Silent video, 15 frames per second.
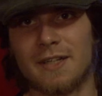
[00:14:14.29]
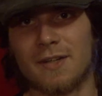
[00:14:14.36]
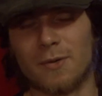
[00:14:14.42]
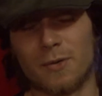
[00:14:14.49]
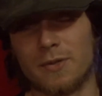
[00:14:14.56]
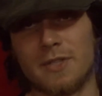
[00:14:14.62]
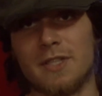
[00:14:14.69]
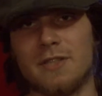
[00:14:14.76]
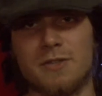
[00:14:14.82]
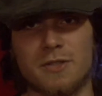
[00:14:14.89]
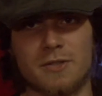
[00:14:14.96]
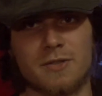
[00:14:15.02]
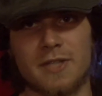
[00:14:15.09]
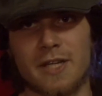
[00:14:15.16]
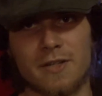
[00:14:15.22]
or
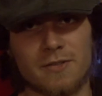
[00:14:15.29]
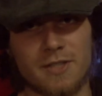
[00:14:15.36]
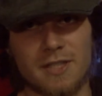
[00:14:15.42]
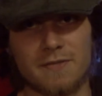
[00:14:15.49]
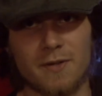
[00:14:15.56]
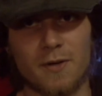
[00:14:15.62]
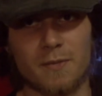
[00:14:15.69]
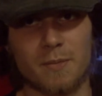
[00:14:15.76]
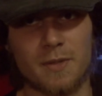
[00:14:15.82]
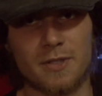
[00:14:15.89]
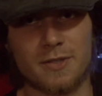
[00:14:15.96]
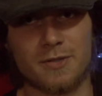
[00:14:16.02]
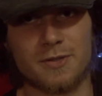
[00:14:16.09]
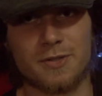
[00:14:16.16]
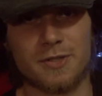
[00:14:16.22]
just standard default permissions,